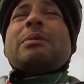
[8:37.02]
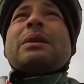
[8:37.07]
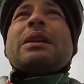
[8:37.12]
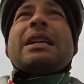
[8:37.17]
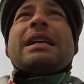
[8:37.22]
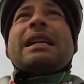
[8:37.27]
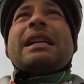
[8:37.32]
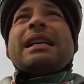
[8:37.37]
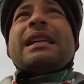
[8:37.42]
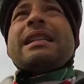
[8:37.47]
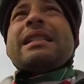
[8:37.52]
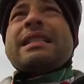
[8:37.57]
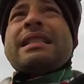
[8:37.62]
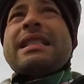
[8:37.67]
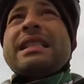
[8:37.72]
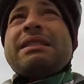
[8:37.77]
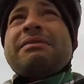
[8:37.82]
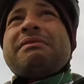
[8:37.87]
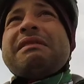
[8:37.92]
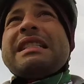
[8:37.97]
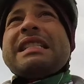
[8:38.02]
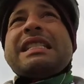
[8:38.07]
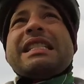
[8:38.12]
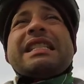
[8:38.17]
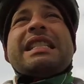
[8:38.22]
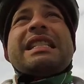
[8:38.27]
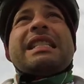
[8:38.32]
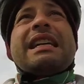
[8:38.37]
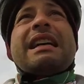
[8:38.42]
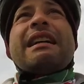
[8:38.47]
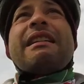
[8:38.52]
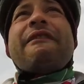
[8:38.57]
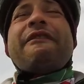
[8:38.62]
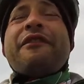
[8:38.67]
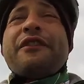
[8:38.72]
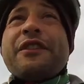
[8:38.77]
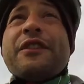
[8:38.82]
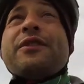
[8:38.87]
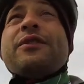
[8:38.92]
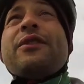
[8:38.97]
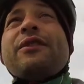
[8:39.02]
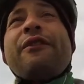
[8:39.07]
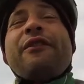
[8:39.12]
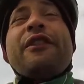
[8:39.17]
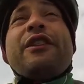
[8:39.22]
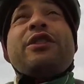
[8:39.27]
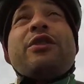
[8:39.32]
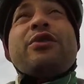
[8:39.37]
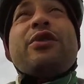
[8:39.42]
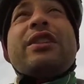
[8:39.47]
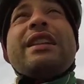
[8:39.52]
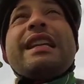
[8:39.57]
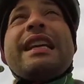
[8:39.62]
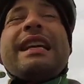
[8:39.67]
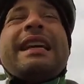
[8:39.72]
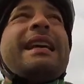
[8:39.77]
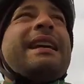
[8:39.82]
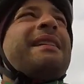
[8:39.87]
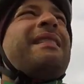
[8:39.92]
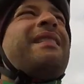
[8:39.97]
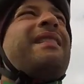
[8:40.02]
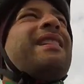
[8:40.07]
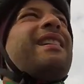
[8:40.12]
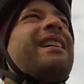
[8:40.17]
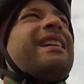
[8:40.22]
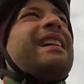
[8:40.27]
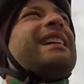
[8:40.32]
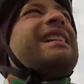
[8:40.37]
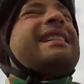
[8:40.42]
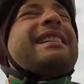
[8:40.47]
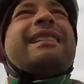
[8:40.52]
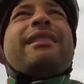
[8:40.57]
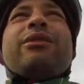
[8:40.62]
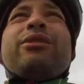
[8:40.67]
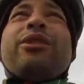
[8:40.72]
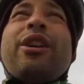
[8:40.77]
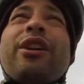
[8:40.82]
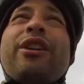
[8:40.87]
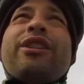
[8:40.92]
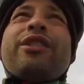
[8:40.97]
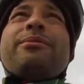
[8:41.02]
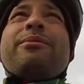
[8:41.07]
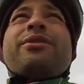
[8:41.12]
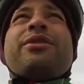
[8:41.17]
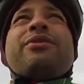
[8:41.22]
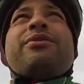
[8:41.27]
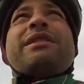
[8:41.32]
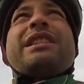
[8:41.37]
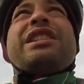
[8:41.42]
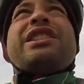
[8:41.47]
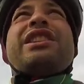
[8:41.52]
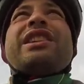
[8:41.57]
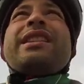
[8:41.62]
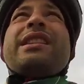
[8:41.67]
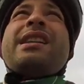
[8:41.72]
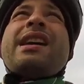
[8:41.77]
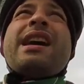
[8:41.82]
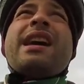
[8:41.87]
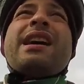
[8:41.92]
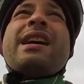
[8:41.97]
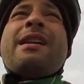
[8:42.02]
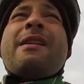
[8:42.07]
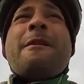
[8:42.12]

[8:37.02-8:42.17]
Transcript: but this region, uh, Friuli, it's an autonomous region,